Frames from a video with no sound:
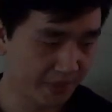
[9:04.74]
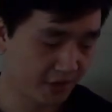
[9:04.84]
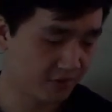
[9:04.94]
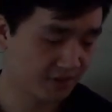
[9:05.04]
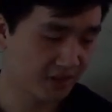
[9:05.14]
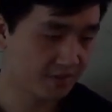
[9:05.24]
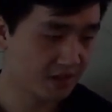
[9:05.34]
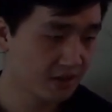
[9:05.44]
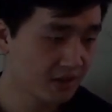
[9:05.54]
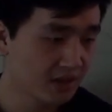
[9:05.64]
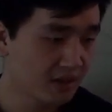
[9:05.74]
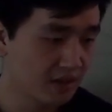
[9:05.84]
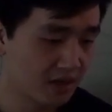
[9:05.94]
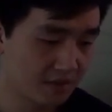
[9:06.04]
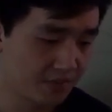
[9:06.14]
nearest neighbor,
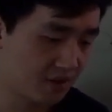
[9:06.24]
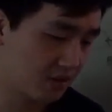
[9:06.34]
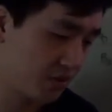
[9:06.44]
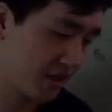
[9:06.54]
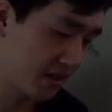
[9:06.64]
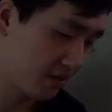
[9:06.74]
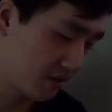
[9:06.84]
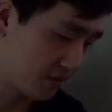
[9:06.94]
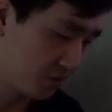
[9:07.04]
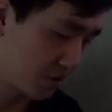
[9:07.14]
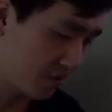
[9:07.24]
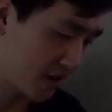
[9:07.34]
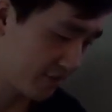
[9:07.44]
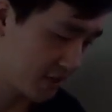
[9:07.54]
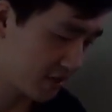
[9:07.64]
because we cannot do the
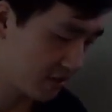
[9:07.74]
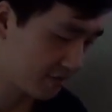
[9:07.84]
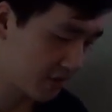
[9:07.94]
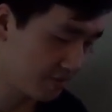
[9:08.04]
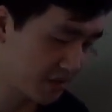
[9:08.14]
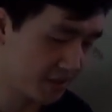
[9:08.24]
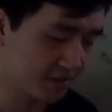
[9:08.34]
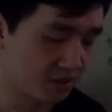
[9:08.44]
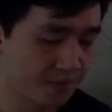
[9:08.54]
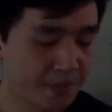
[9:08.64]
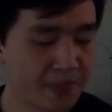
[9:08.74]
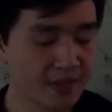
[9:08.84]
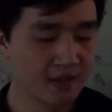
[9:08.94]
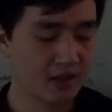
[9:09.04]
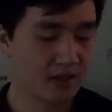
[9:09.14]
relevation of the images. So
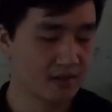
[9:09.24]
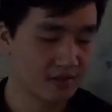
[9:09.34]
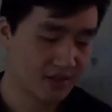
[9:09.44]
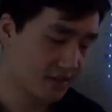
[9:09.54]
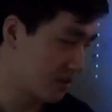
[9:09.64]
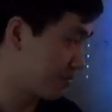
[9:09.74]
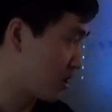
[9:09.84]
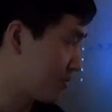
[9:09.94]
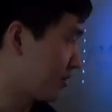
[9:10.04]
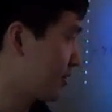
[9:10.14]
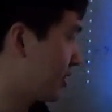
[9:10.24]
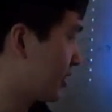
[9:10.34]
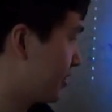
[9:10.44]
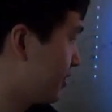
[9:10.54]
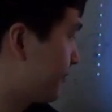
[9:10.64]
that's the problem.
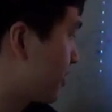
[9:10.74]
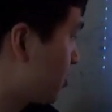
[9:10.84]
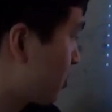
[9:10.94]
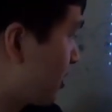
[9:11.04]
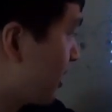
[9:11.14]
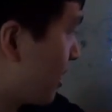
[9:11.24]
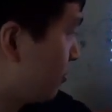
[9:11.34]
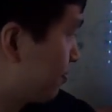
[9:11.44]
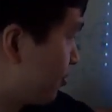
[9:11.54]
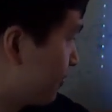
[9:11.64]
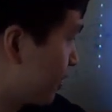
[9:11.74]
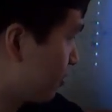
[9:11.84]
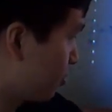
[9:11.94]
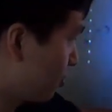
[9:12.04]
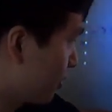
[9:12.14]
In further work, I would prefer
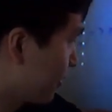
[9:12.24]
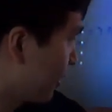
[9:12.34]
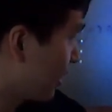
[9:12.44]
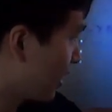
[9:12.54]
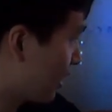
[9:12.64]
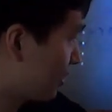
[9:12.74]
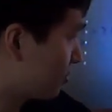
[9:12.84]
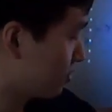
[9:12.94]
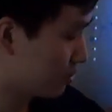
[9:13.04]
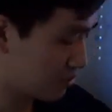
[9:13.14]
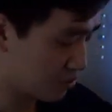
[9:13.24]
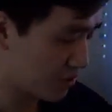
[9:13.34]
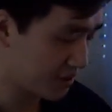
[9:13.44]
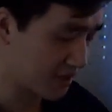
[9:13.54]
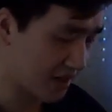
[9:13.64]
to do to
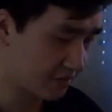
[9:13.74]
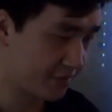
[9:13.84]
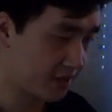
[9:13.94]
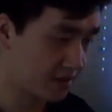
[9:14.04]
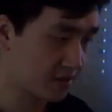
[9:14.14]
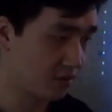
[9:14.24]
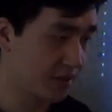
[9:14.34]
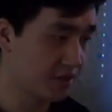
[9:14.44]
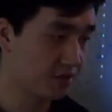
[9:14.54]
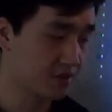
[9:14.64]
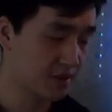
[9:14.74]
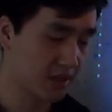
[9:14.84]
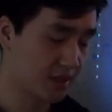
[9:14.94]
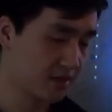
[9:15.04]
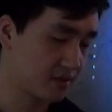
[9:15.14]
train the classifiers only use
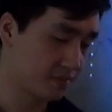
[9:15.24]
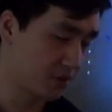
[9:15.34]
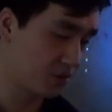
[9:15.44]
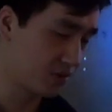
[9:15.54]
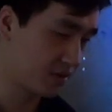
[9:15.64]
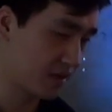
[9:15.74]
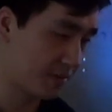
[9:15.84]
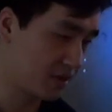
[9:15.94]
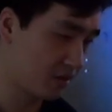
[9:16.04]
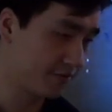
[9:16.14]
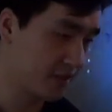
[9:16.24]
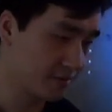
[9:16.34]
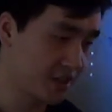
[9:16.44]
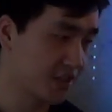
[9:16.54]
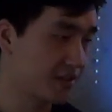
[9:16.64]
a small sum of
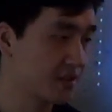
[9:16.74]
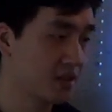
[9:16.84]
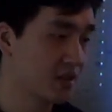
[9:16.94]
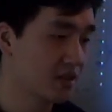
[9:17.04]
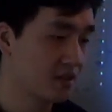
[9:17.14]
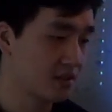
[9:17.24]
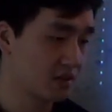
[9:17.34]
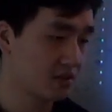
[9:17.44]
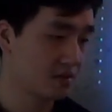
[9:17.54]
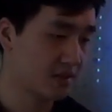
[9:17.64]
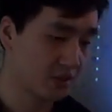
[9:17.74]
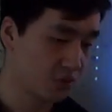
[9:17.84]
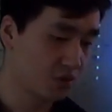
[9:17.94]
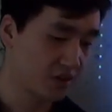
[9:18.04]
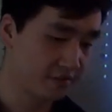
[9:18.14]
images, so that we're
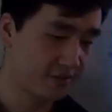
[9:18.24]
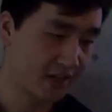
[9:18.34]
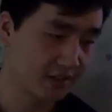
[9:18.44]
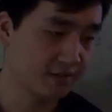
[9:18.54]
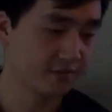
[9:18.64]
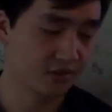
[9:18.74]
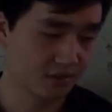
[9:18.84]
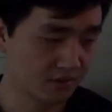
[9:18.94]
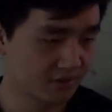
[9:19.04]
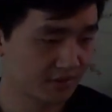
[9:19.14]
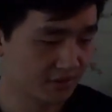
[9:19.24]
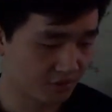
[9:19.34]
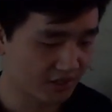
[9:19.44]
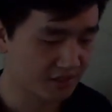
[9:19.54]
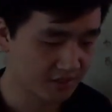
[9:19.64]
working fine for this
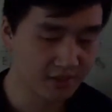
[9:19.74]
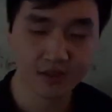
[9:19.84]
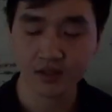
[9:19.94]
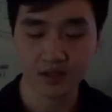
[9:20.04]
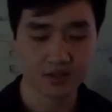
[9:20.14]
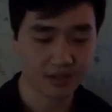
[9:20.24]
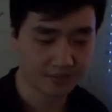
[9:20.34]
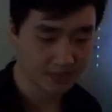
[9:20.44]
direction. Yeah,